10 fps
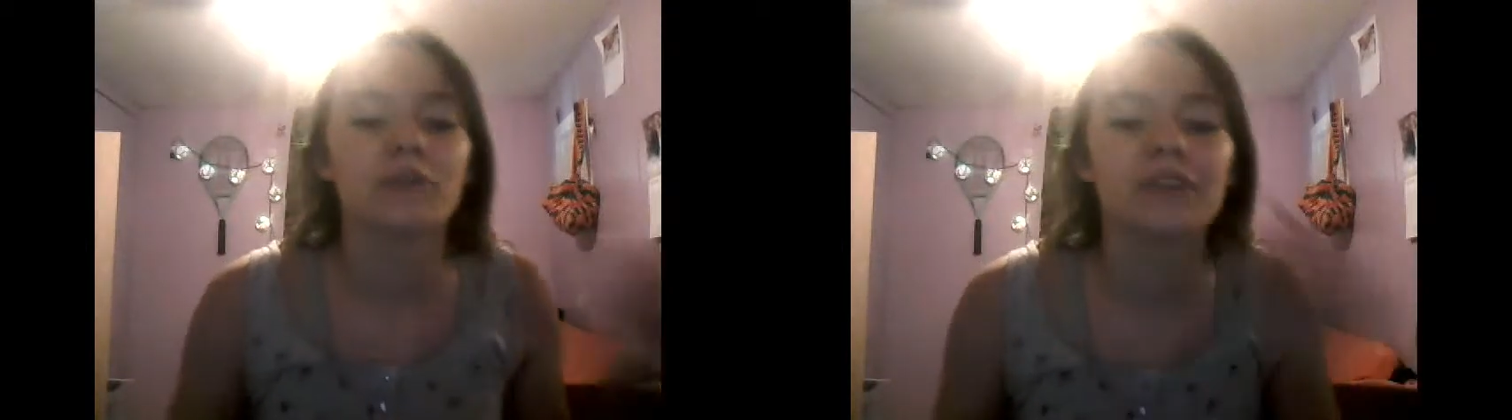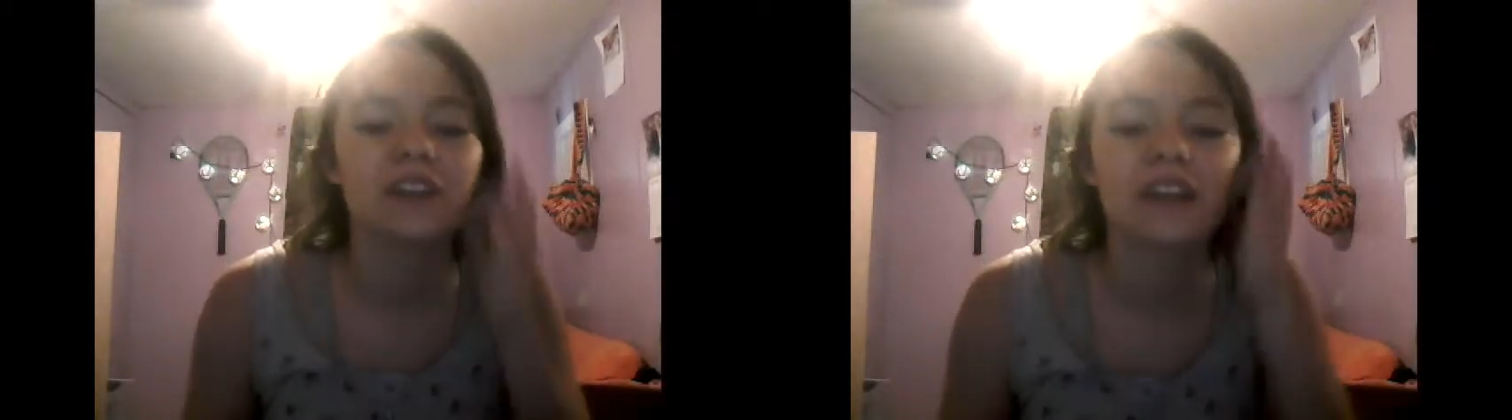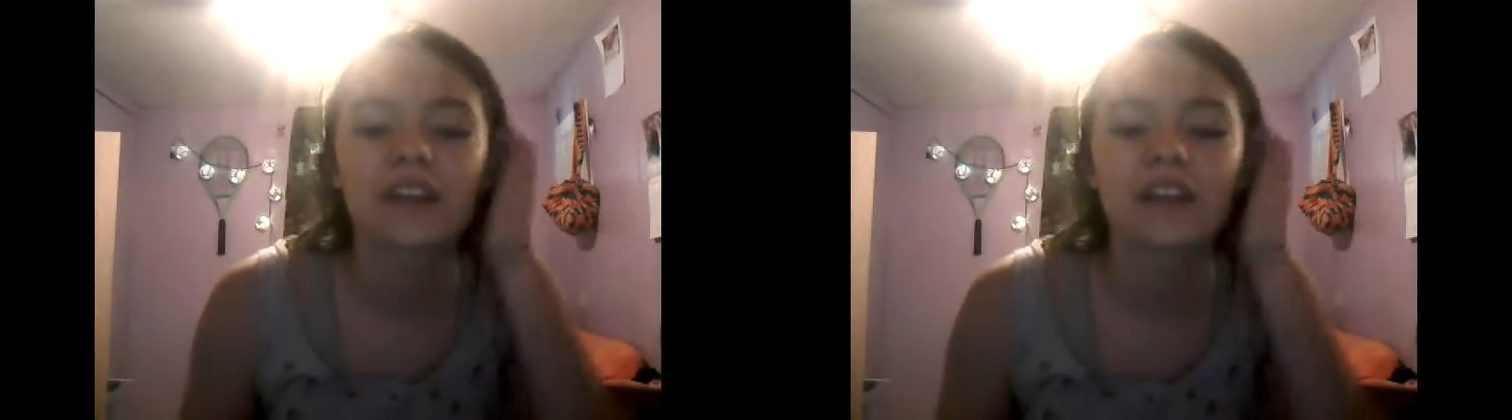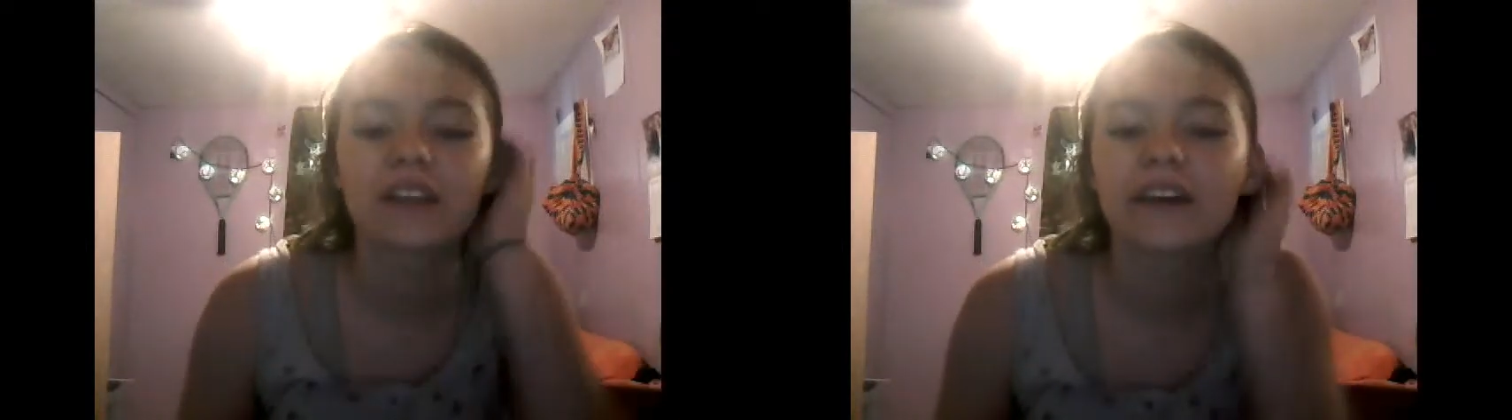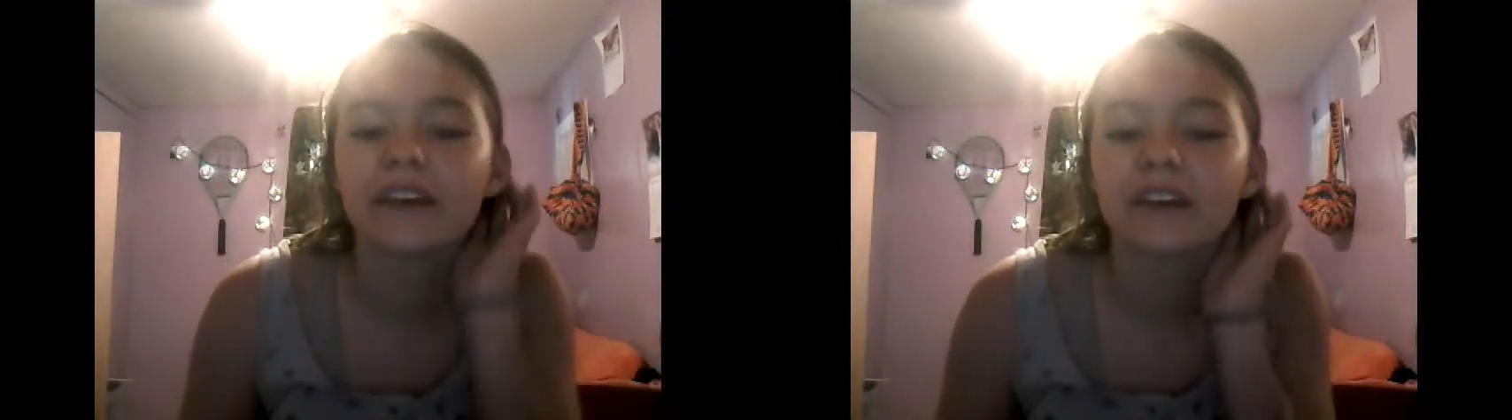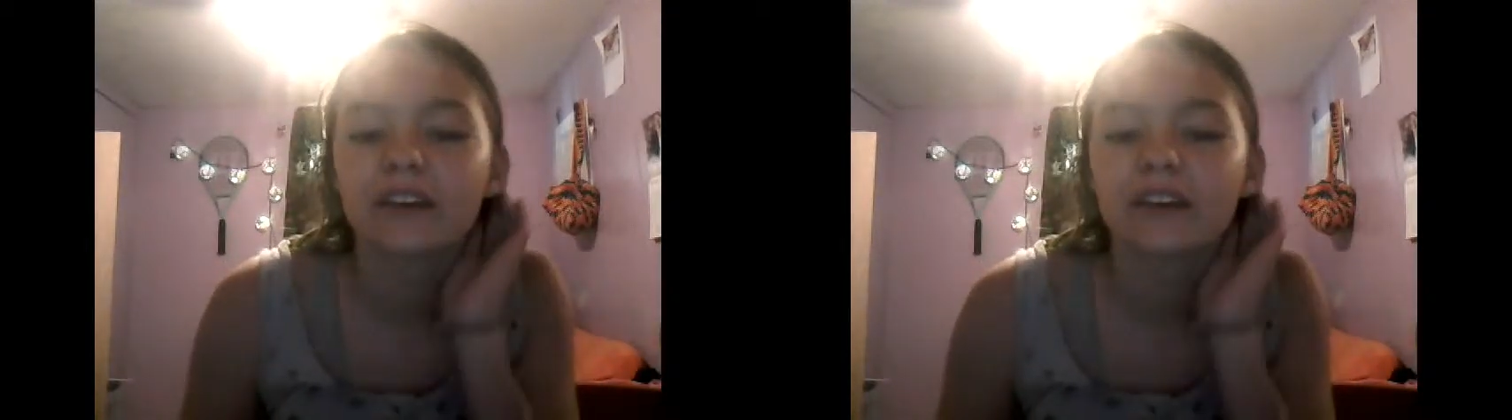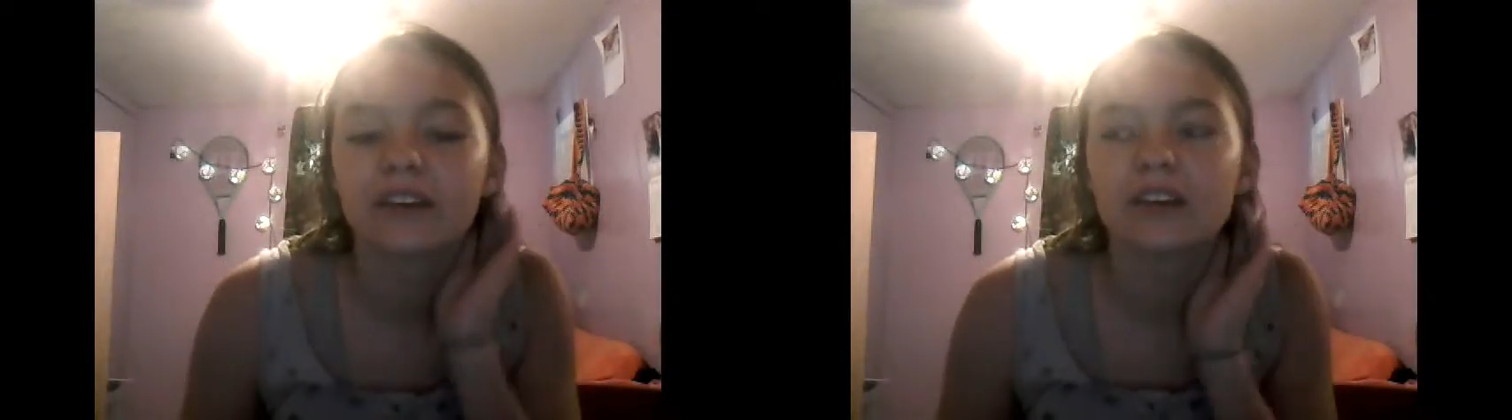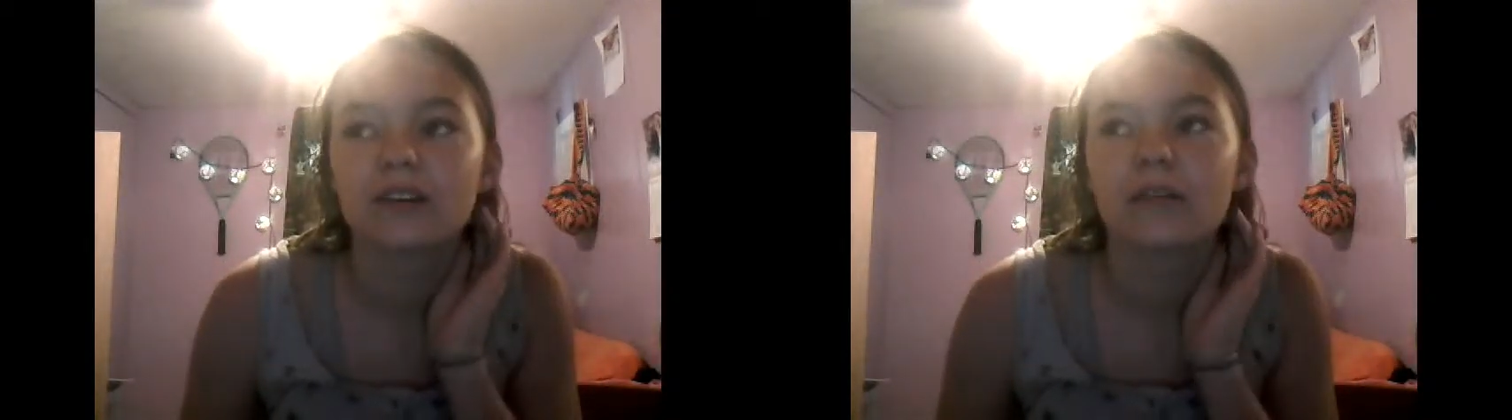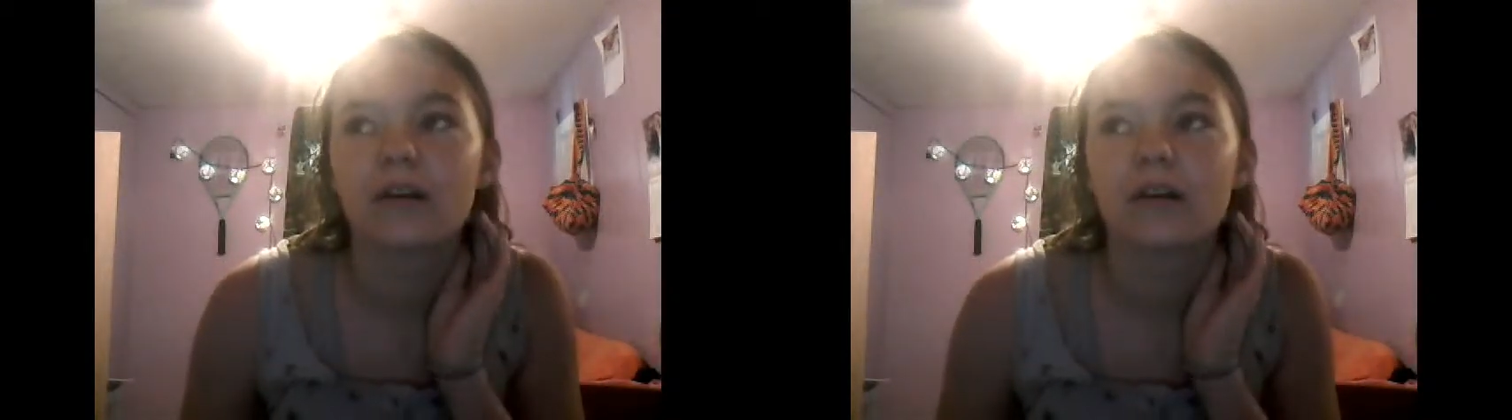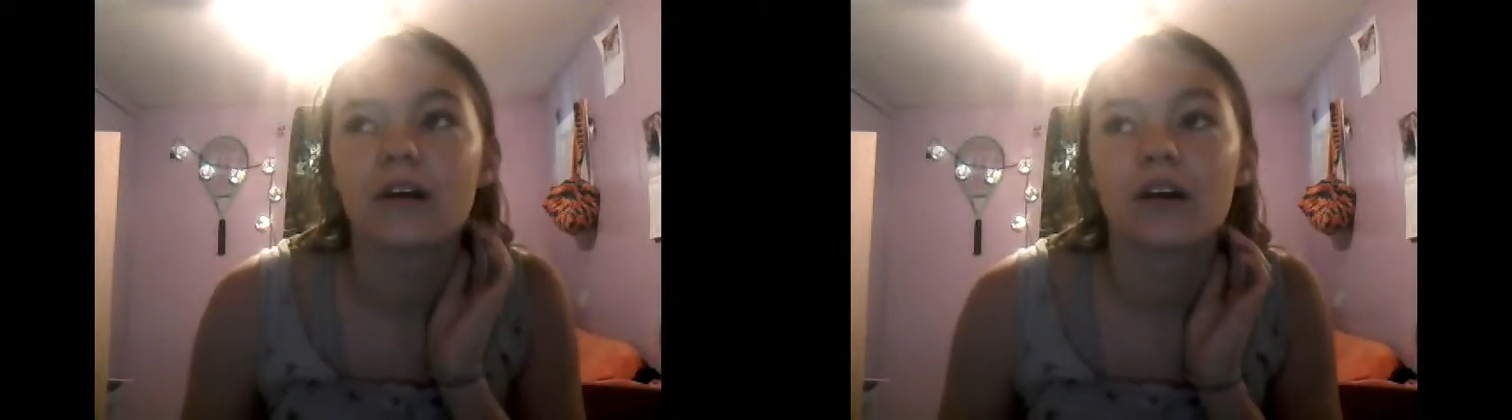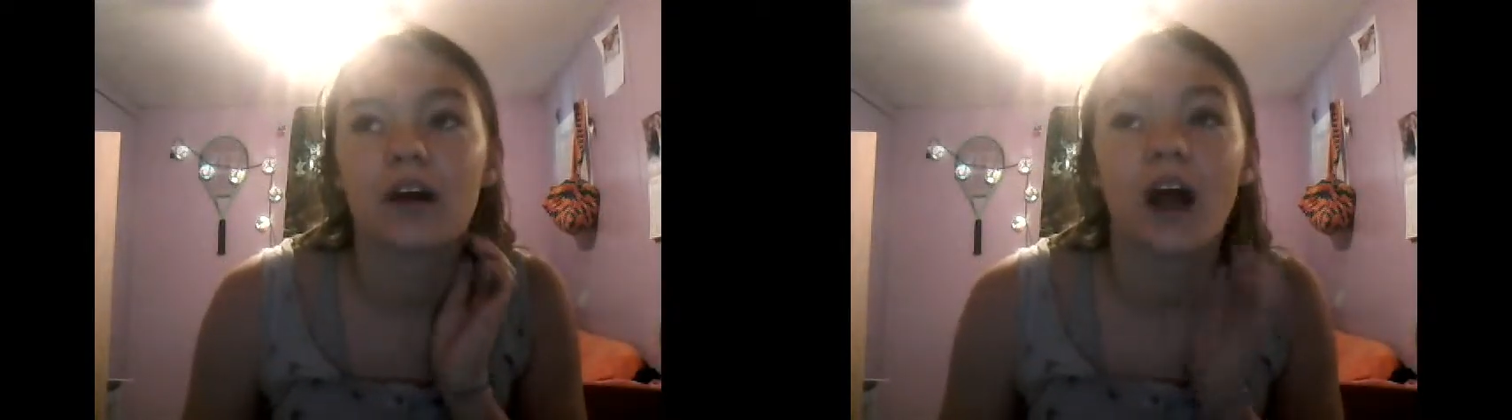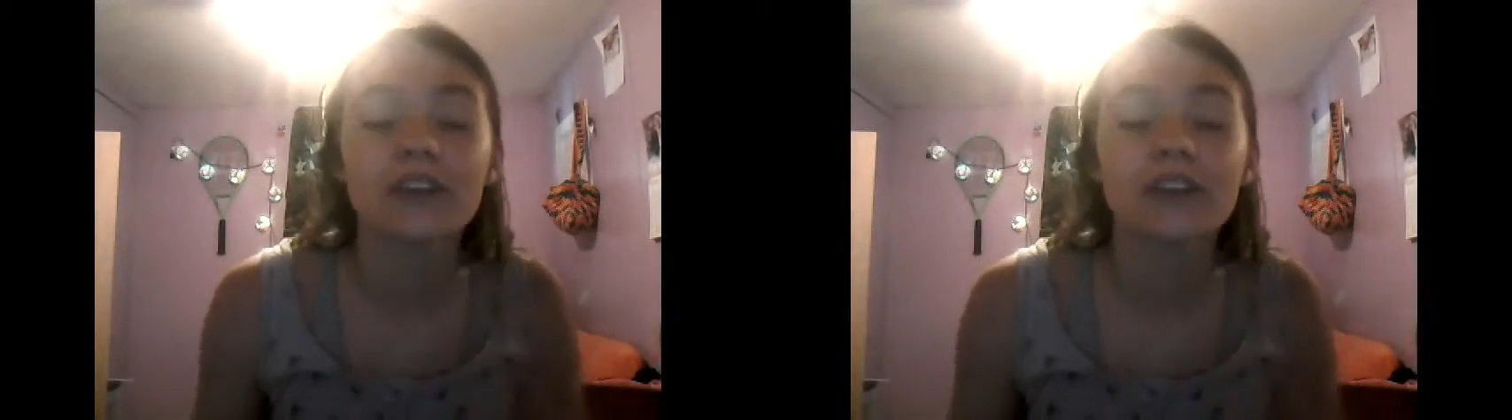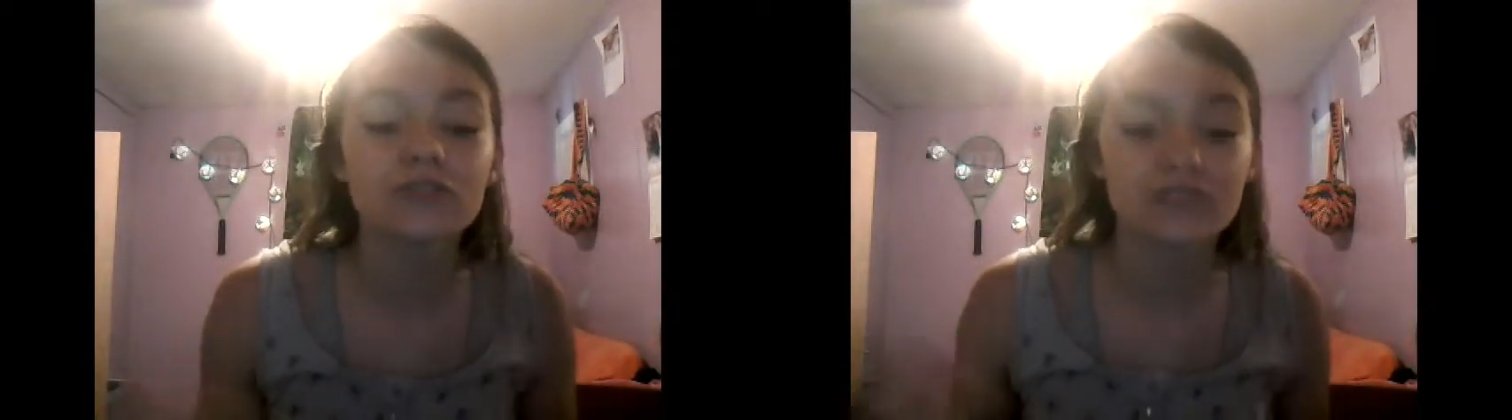Queen and like I used